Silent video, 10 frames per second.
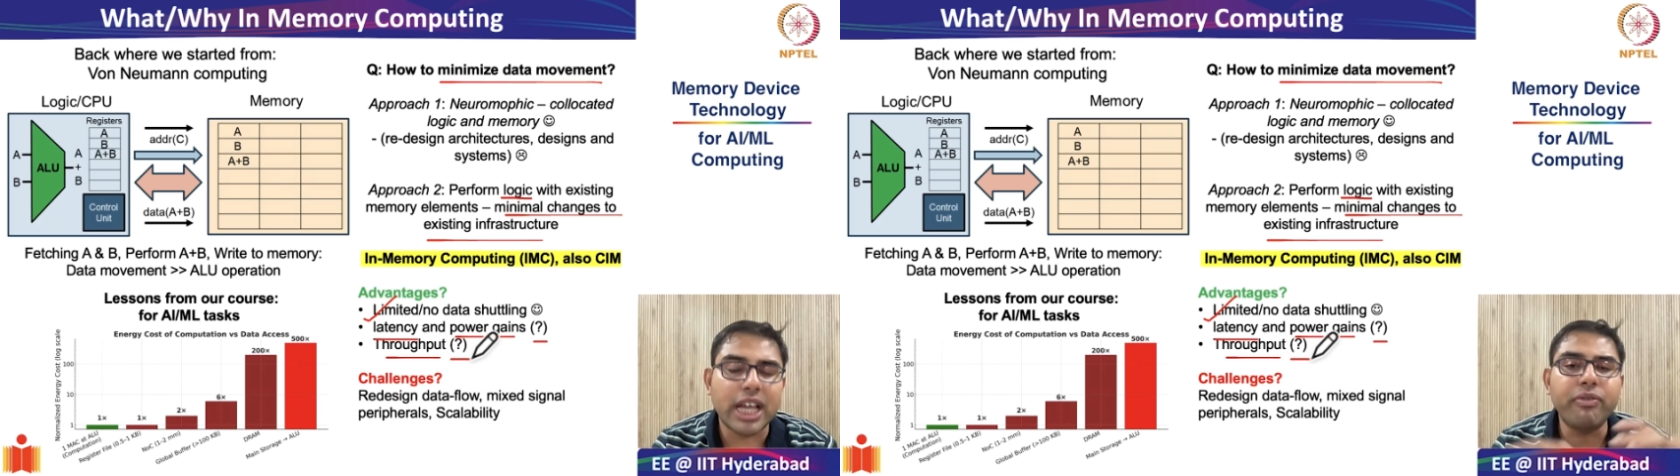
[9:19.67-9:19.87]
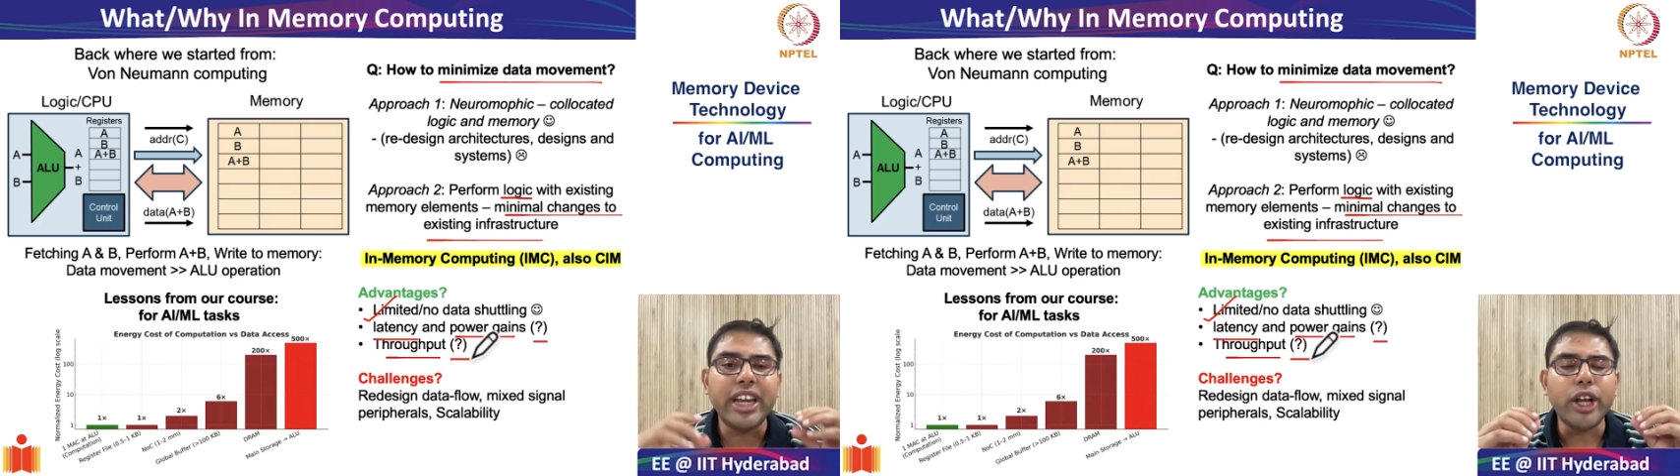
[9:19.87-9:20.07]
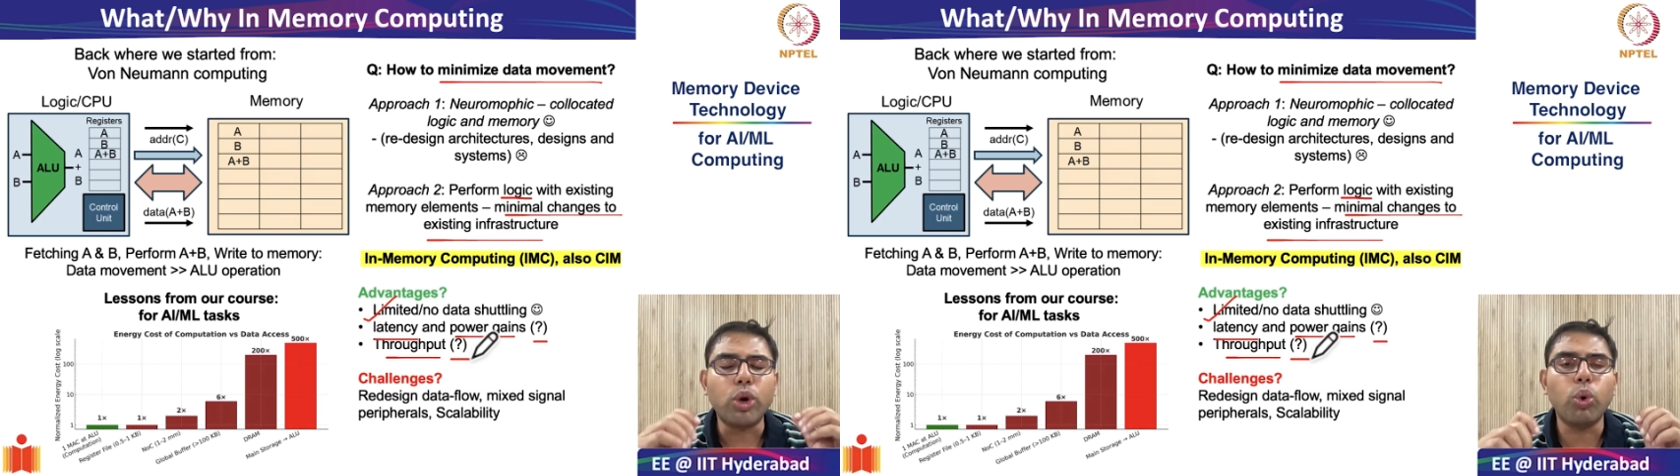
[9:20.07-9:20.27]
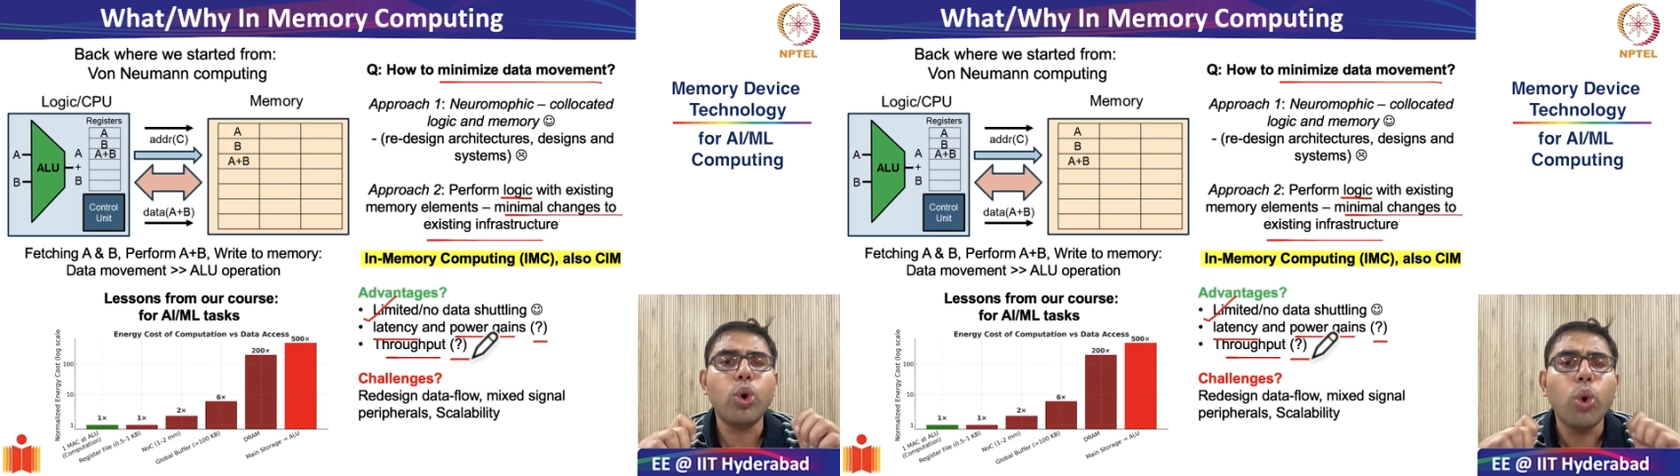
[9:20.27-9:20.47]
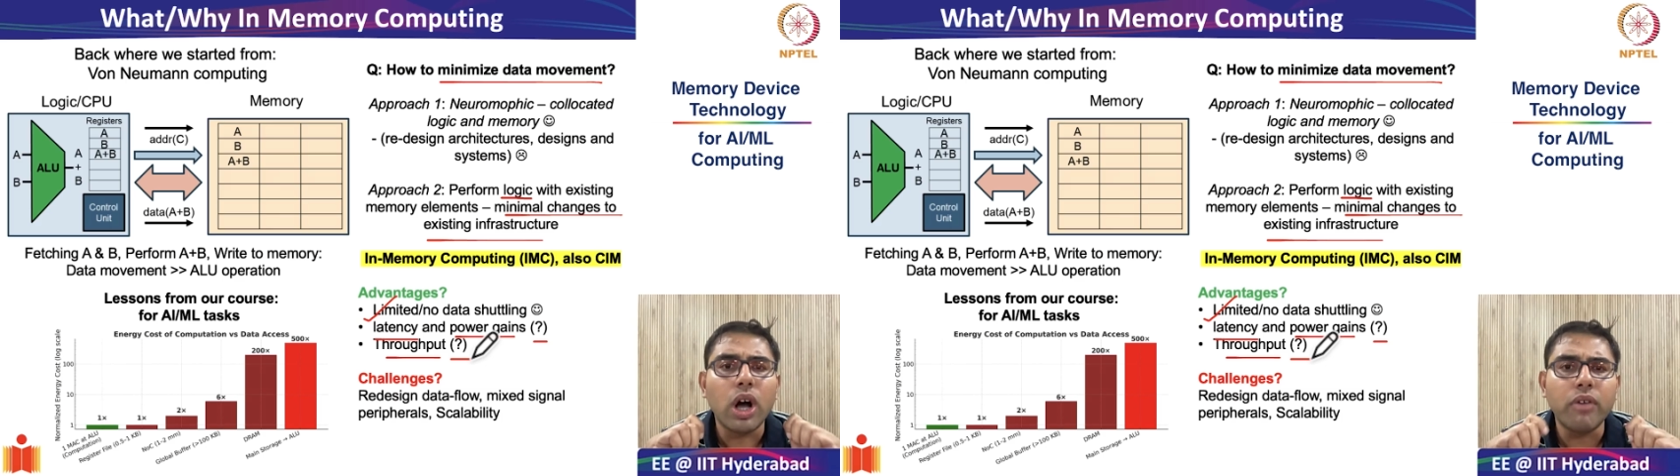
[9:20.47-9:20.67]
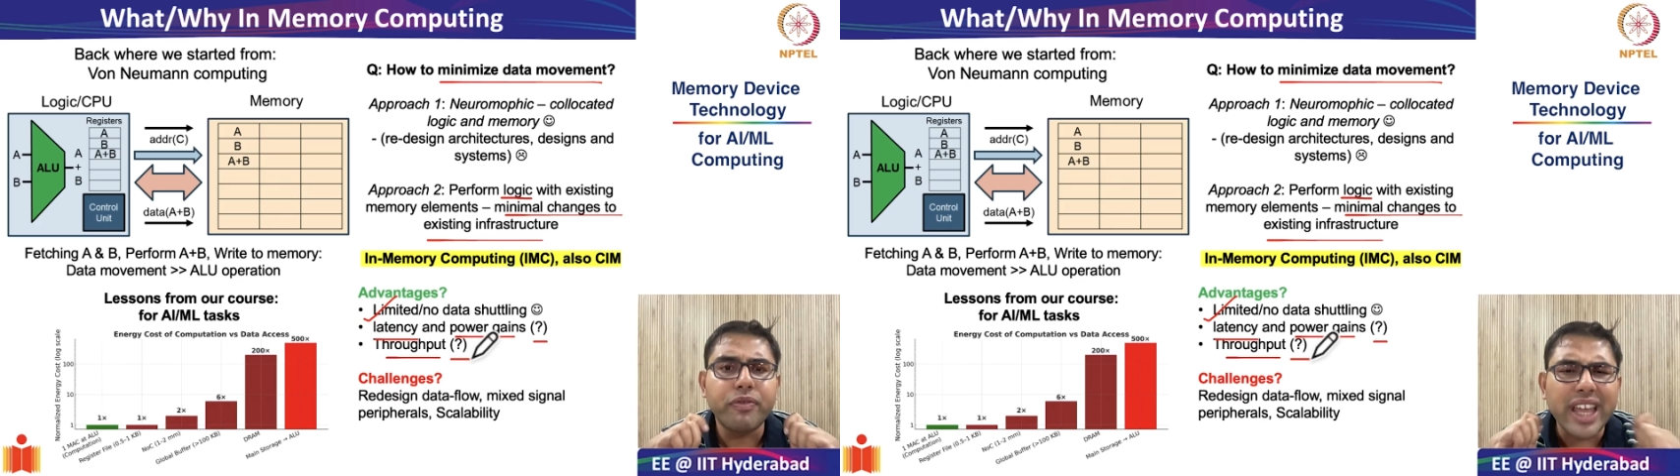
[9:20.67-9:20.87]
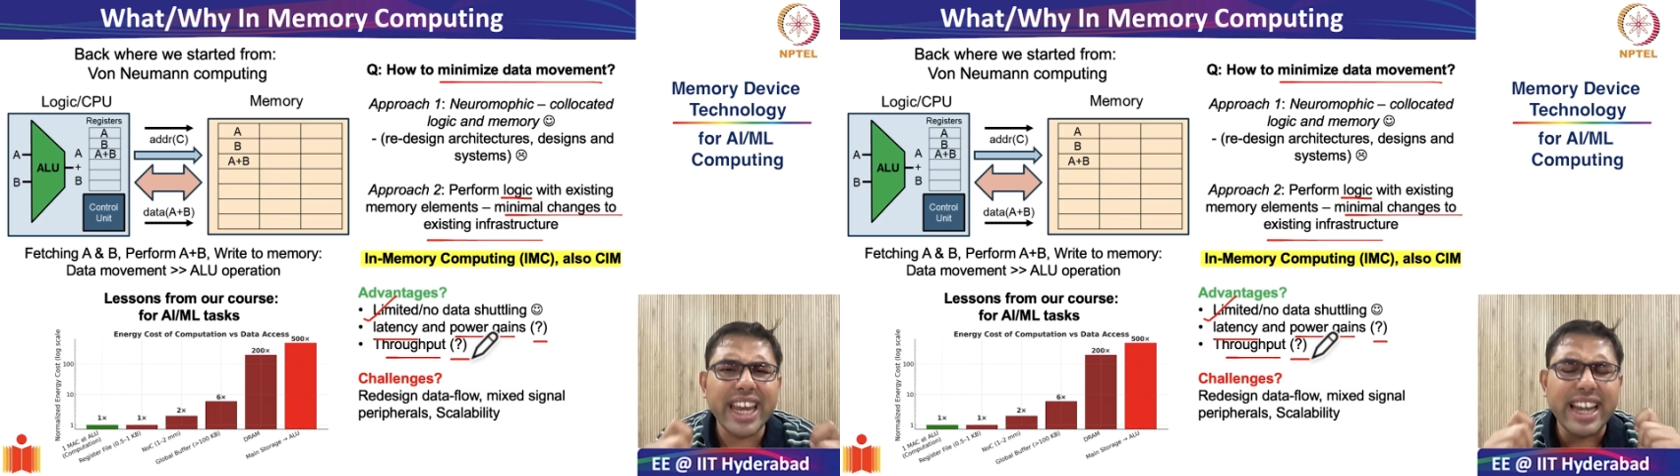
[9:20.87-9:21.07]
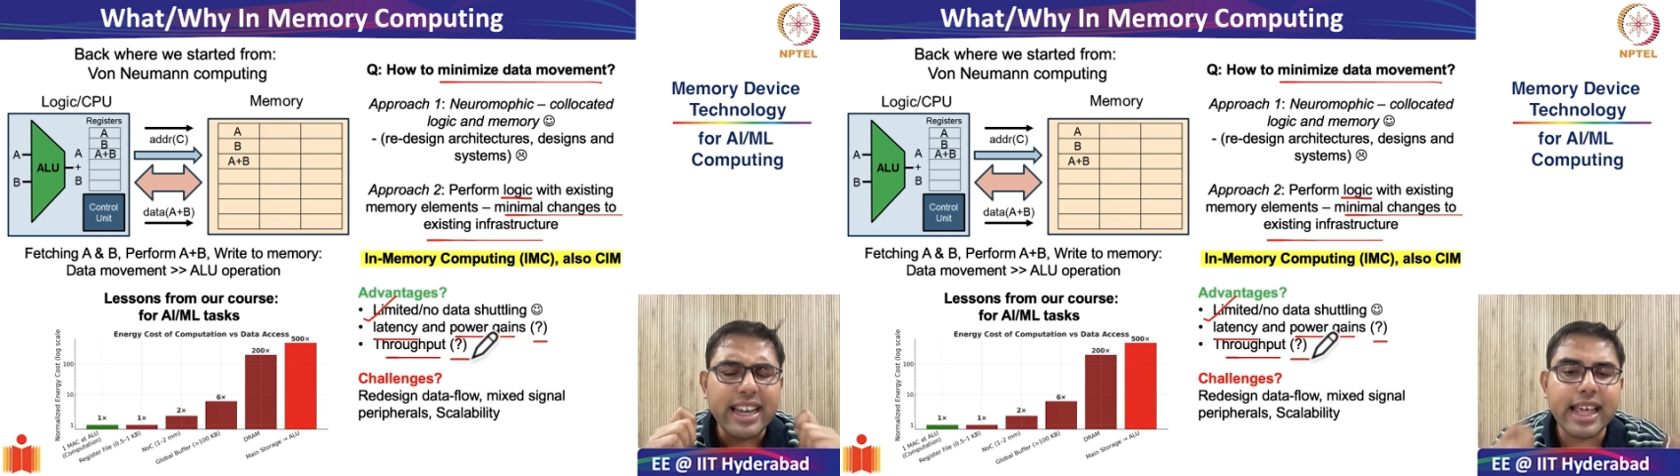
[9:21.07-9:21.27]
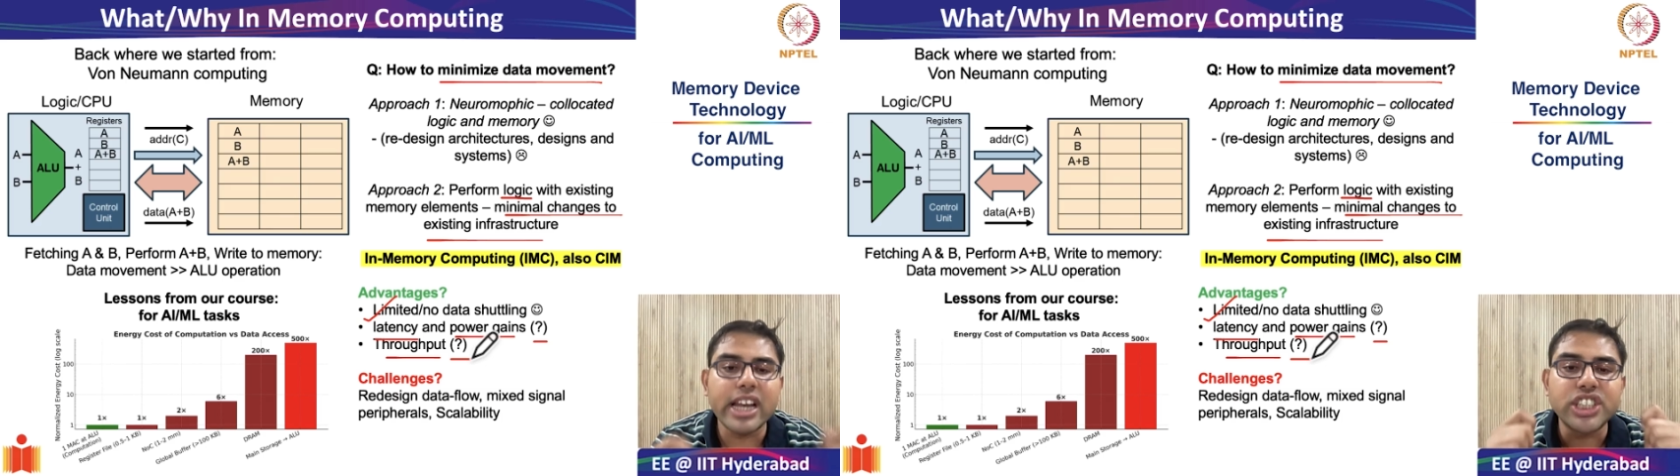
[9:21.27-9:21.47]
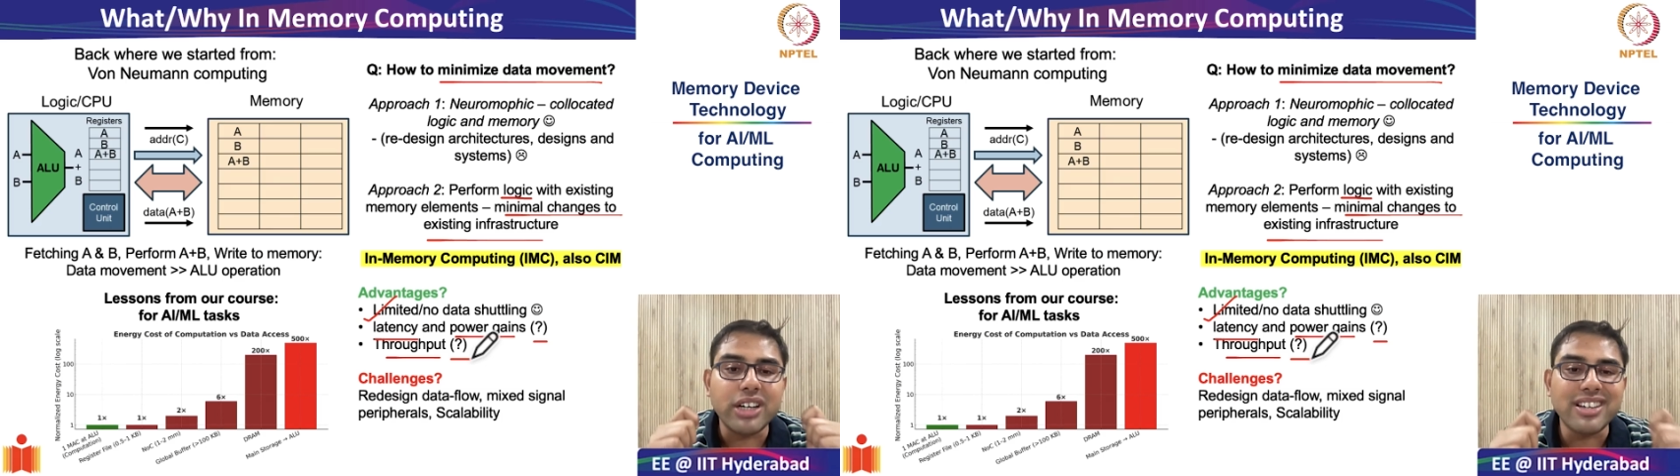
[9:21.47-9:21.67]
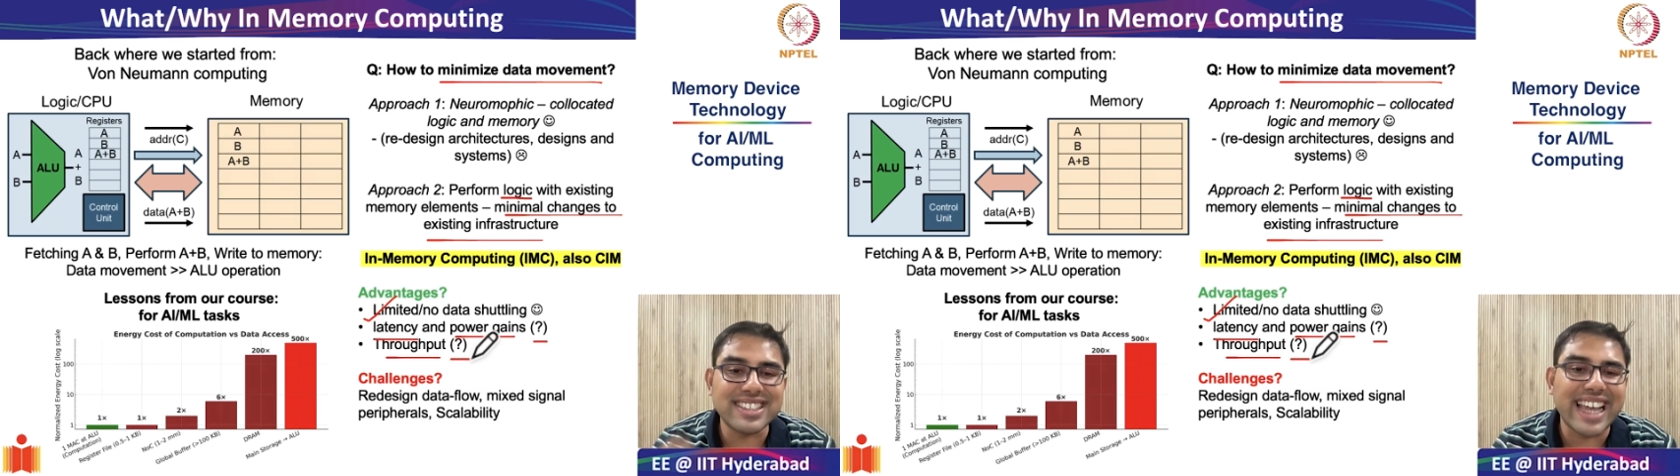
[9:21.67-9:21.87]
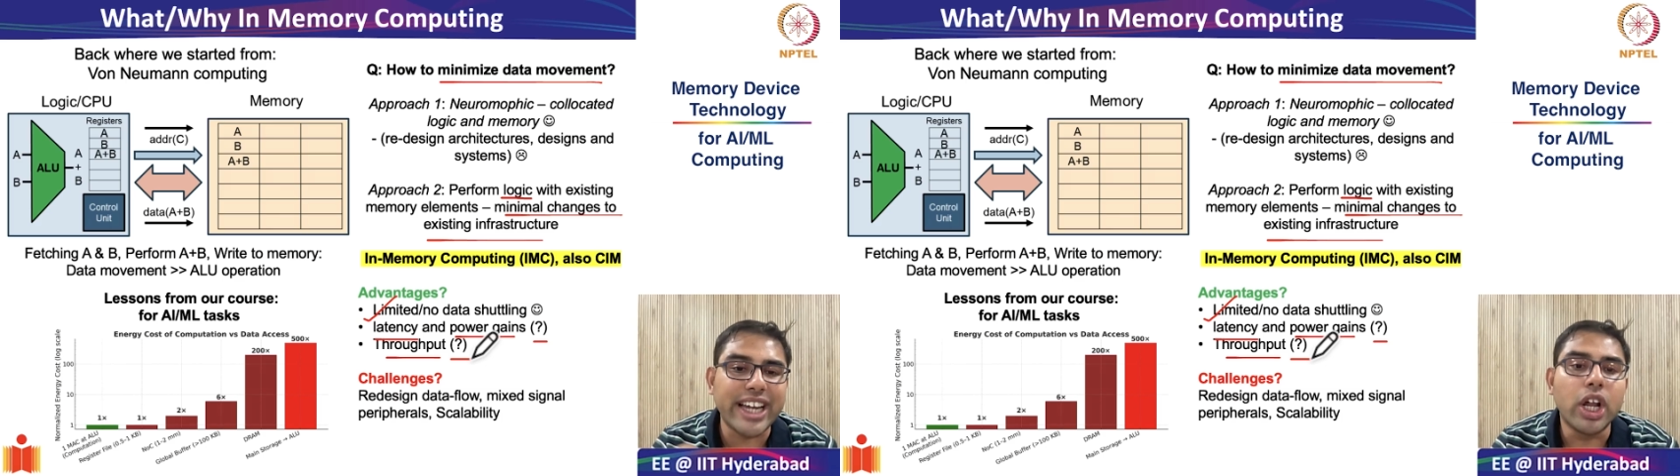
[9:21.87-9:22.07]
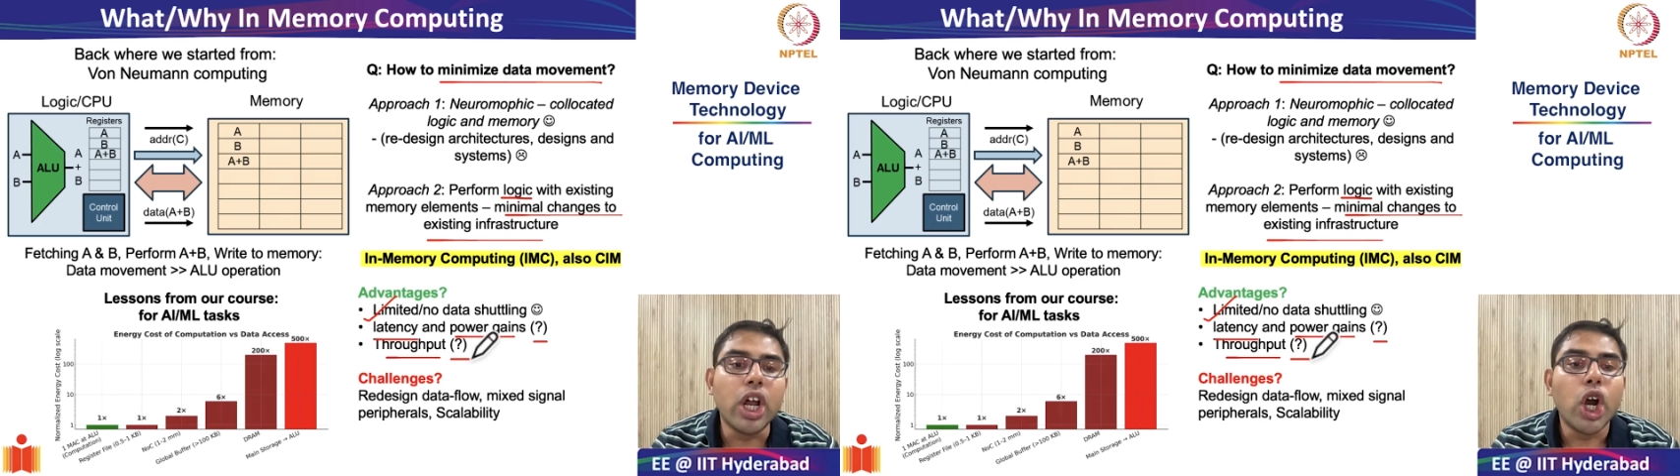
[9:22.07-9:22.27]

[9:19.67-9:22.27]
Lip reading: And we need to do a very intelligent design